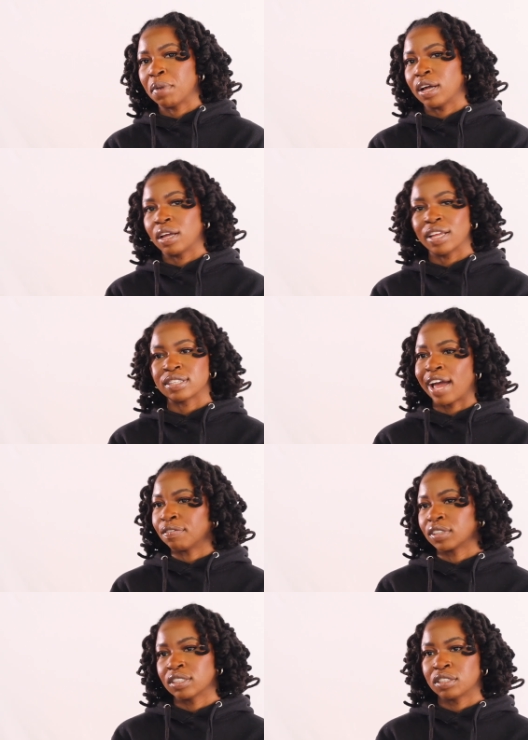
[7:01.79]
but as
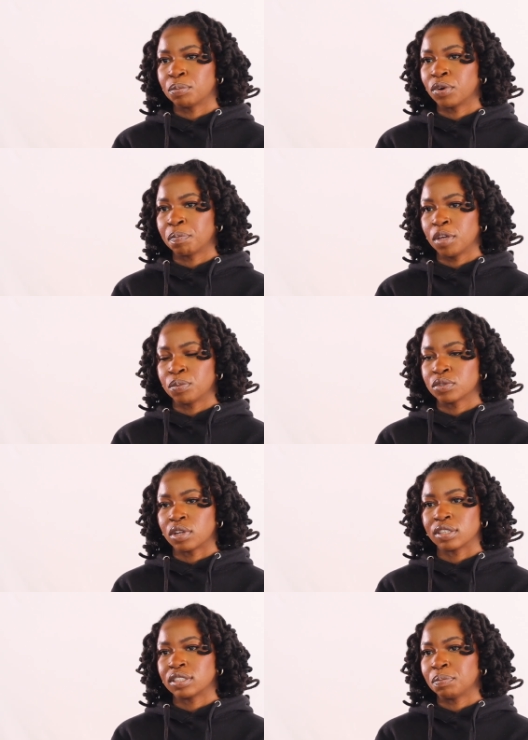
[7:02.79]
advocates and more people
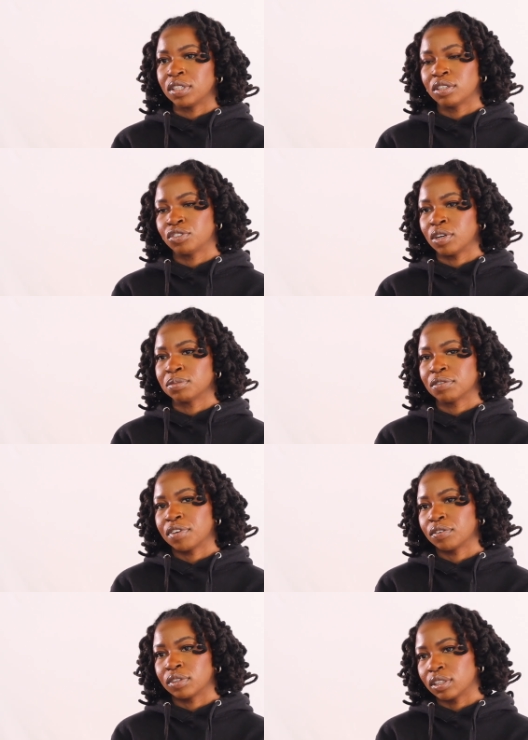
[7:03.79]
start to beat the drum to
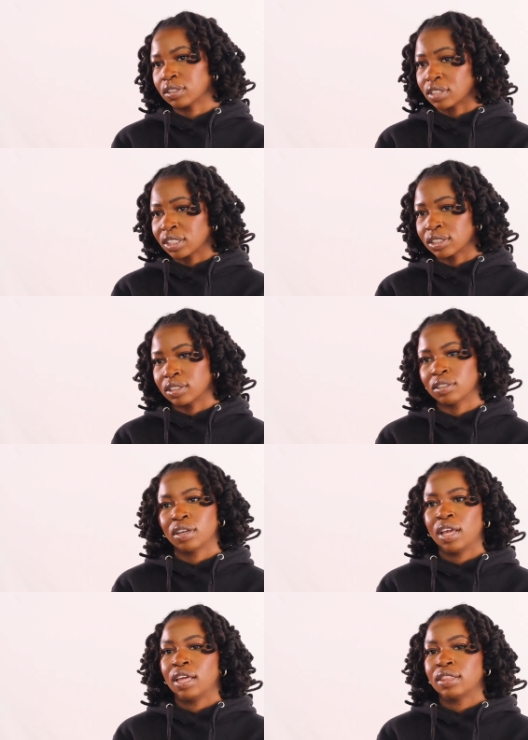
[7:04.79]
federal legalization,
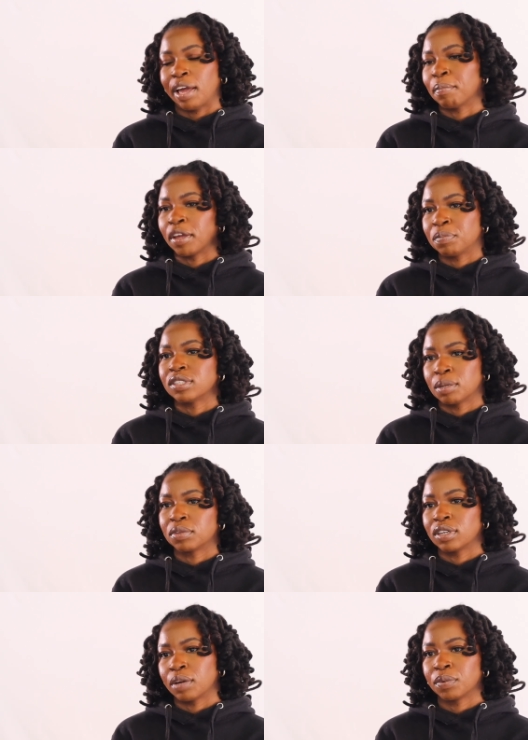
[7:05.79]
that might be
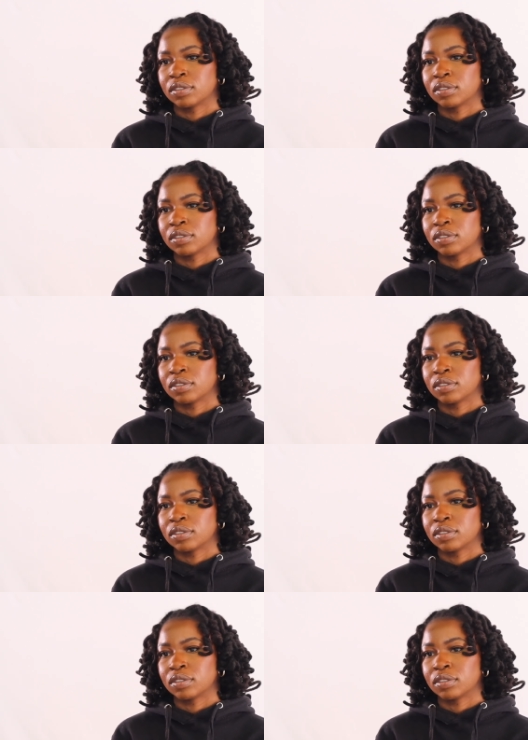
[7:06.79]
something that we